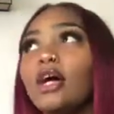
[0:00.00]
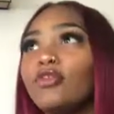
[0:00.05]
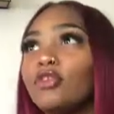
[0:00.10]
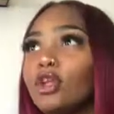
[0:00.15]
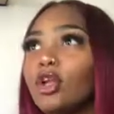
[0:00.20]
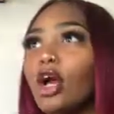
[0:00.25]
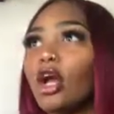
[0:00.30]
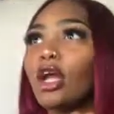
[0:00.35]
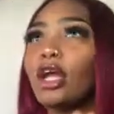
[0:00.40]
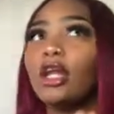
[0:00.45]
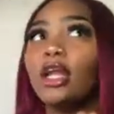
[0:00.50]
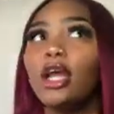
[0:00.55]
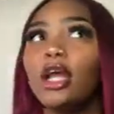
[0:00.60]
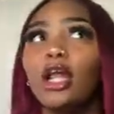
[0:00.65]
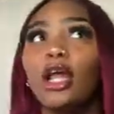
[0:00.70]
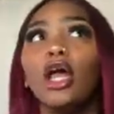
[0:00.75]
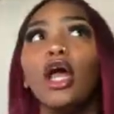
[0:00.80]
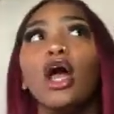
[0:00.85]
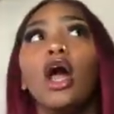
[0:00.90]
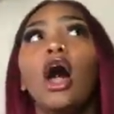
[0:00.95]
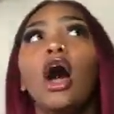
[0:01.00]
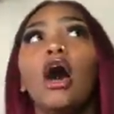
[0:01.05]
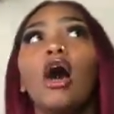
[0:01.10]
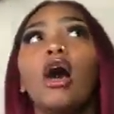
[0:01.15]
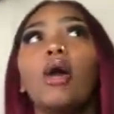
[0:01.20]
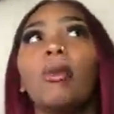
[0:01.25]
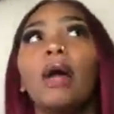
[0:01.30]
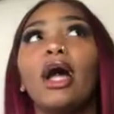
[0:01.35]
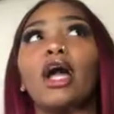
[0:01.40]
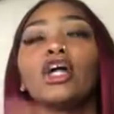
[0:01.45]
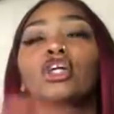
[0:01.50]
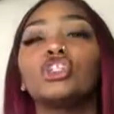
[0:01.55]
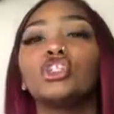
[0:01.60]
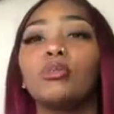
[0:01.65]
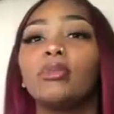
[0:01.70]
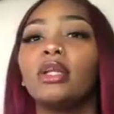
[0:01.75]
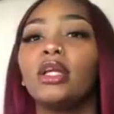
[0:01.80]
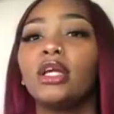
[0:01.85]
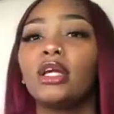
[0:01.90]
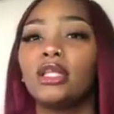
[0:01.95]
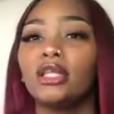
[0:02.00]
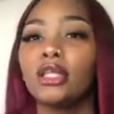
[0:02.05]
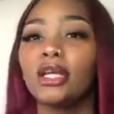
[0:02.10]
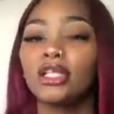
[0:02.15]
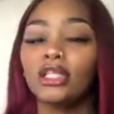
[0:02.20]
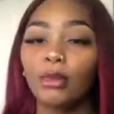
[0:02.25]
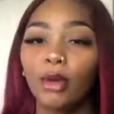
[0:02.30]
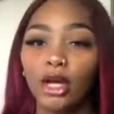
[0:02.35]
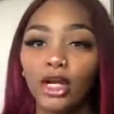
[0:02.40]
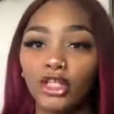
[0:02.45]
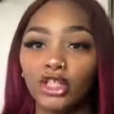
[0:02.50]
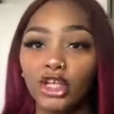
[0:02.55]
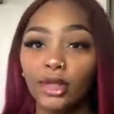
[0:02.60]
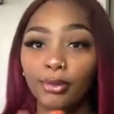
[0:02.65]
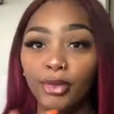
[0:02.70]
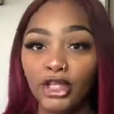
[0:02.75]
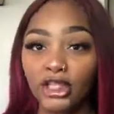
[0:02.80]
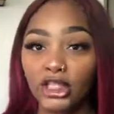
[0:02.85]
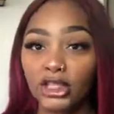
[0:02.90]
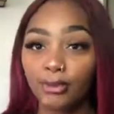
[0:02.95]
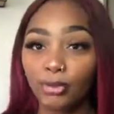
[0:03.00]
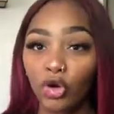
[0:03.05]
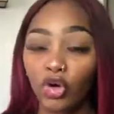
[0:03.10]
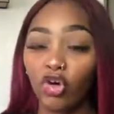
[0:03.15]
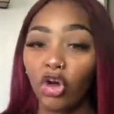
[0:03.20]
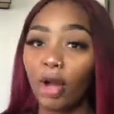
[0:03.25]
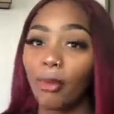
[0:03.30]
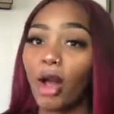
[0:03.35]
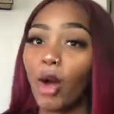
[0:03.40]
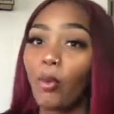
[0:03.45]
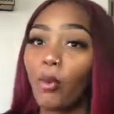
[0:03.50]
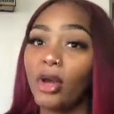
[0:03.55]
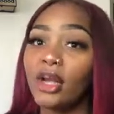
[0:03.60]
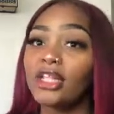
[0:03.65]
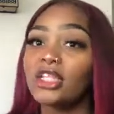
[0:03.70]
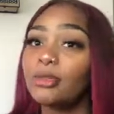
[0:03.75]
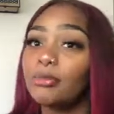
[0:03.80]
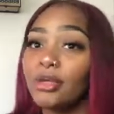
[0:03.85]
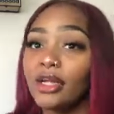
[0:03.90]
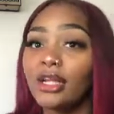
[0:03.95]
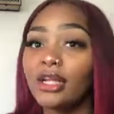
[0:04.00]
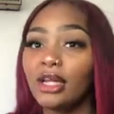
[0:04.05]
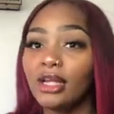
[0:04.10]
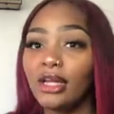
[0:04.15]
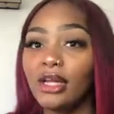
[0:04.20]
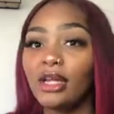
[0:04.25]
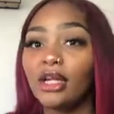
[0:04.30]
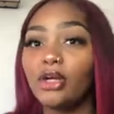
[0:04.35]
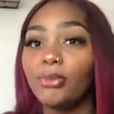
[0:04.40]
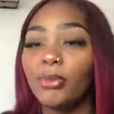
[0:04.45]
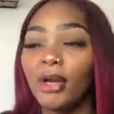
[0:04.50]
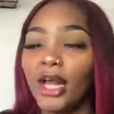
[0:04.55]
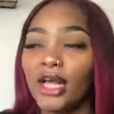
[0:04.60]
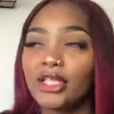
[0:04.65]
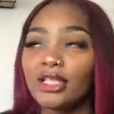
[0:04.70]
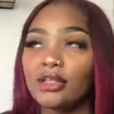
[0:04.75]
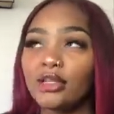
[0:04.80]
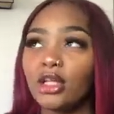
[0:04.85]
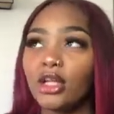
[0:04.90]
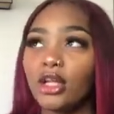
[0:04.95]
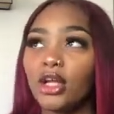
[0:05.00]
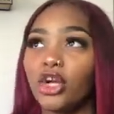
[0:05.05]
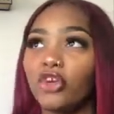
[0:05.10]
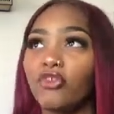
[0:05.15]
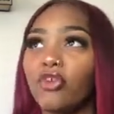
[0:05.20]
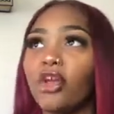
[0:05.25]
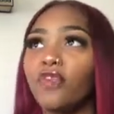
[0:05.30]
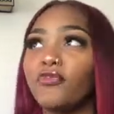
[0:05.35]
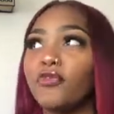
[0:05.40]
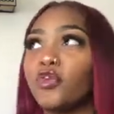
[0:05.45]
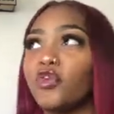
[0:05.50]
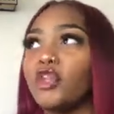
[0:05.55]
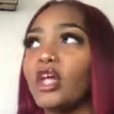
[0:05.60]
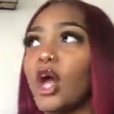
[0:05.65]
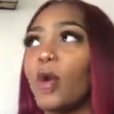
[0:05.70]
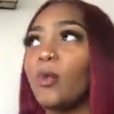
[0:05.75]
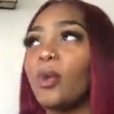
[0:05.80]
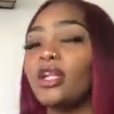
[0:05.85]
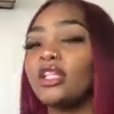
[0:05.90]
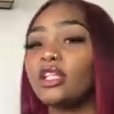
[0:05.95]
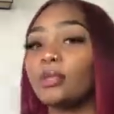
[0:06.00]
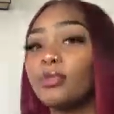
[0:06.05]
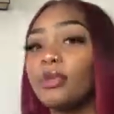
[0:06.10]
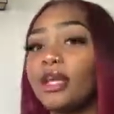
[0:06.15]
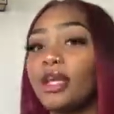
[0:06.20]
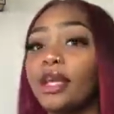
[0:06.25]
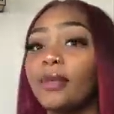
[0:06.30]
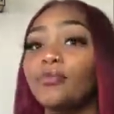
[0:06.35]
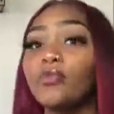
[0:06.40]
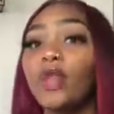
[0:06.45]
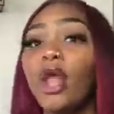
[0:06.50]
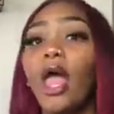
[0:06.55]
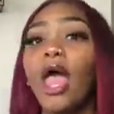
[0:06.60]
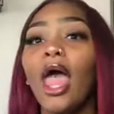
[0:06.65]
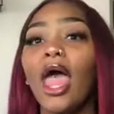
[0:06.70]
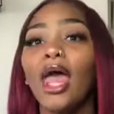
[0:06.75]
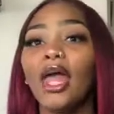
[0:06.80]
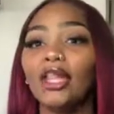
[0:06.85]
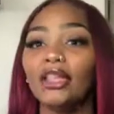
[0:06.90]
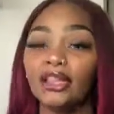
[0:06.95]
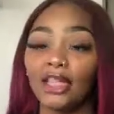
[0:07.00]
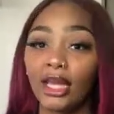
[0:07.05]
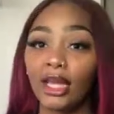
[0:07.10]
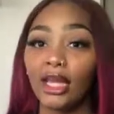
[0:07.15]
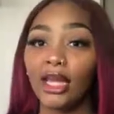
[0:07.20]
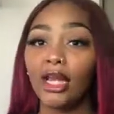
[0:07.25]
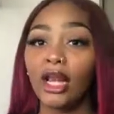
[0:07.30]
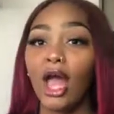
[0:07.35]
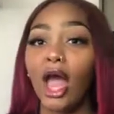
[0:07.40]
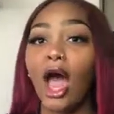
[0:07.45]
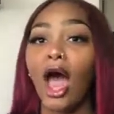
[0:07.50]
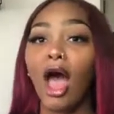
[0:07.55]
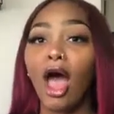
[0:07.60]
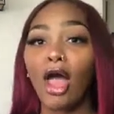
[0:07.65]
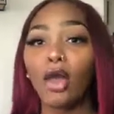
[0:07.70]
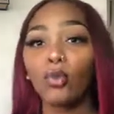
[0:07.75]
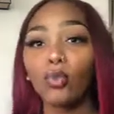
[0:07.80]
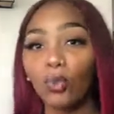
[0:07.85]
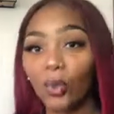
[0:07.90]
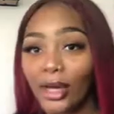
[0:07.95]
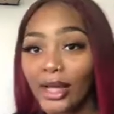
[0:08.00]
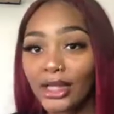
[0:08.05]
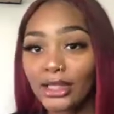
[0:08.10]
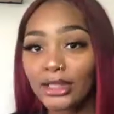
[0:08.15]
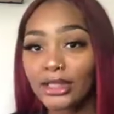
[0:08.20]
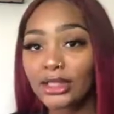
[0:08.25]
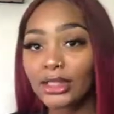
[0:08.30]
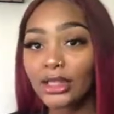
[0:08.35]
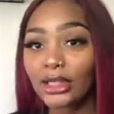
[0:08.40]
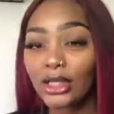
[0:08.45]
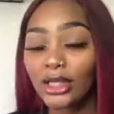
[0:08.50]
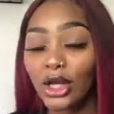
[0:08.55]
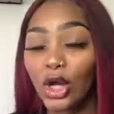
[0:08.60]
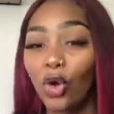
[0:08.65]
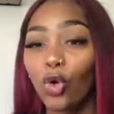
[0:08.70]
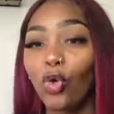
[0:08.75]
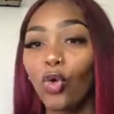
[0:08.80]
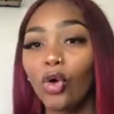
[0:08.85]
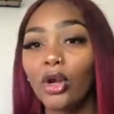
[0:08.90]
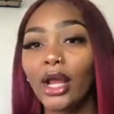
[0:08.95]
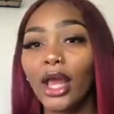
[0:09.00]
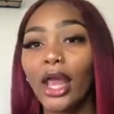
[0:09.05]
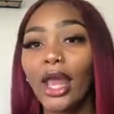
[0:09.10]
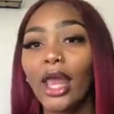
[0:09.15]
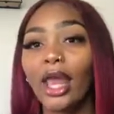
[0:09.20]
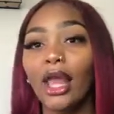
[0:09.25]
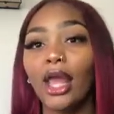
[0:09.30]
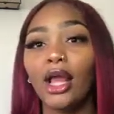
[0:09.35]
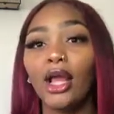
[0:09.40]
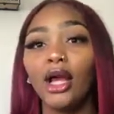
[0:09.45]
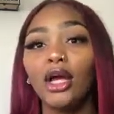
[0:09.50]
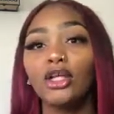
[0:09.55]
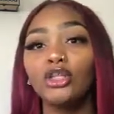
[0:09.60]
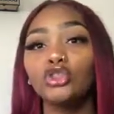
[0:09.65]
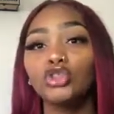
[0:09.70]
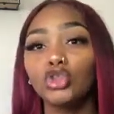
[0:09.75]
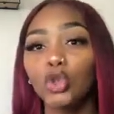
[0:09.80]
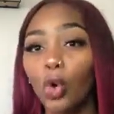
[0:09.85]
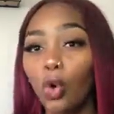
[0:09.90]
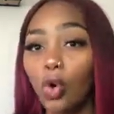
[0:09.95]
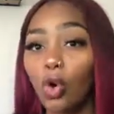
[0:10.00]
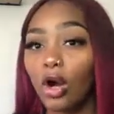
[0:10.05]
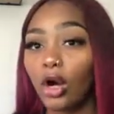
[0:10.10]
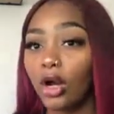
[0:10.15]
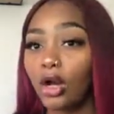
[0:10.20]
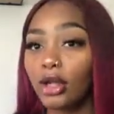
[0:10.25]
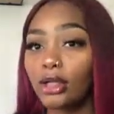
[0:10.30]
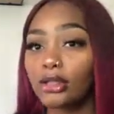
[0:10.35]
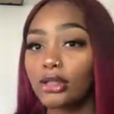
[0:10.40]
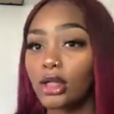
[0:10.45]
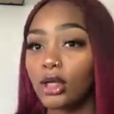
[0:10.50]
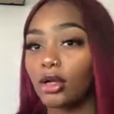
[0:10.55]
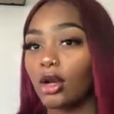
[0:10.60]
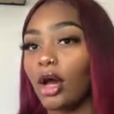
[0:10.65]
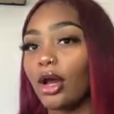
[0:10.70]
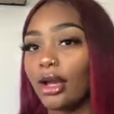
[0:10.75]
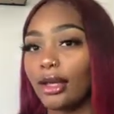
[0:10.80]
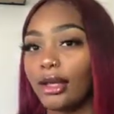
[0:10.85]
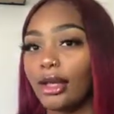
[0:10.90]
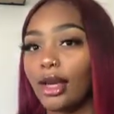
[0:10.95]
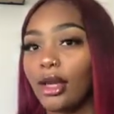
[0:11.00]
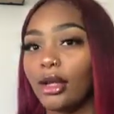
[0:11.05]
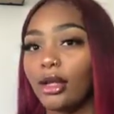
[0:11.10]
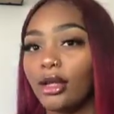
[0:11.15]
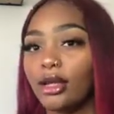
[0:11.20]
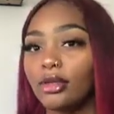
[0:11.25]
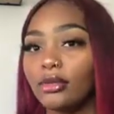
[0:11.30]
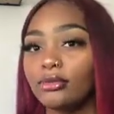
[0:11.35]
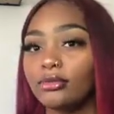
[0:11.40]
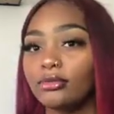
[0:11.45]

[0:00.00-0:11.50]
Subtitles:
Clark Atlanta. I heard so many good things about it. Their business program. I wanted to be in Atlanta because of the career field that I wanted to be in. And then I went on a tour to Clark Atlanta.